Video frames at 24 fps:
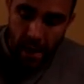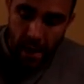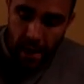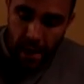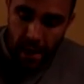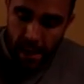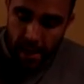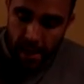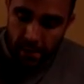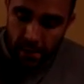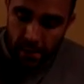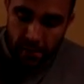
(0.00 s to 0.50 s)

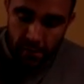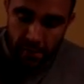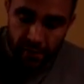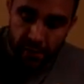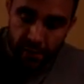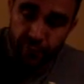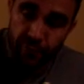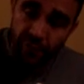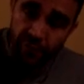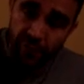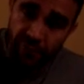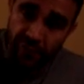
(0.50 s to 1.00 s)
And
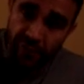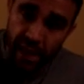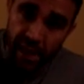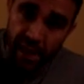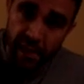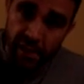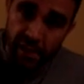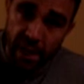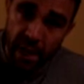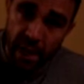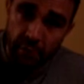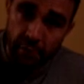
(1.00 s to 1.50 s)
these are the
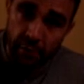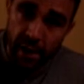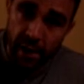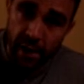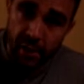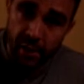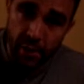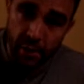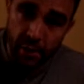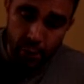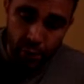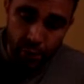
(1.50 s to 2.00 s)
second
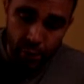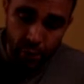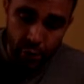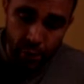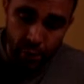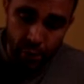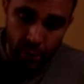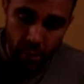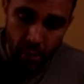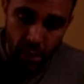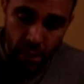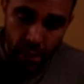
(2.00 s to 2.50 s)
generation
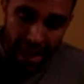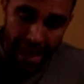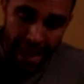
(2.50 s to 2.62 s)
shoe.